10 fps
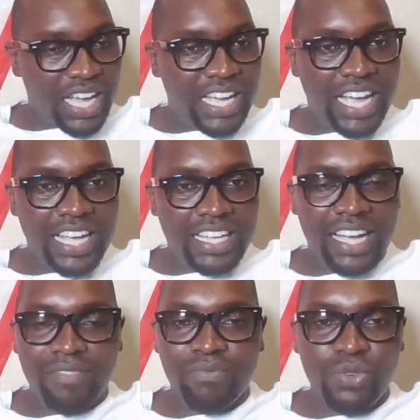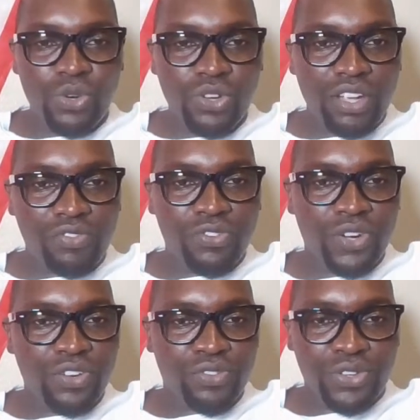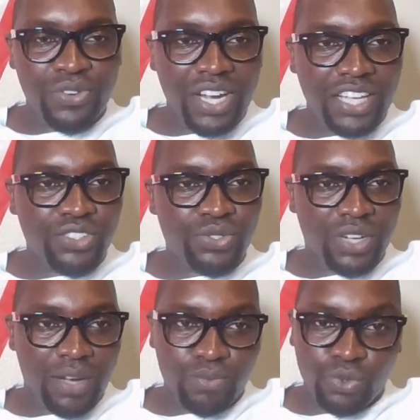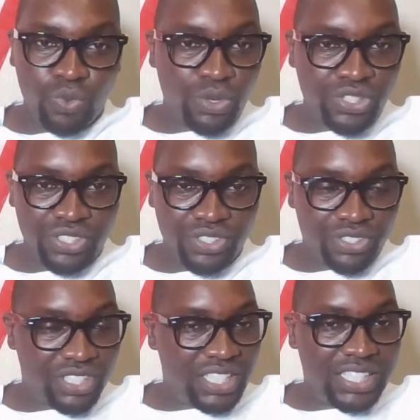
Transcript: I am looking forward for you guys to come to Washington.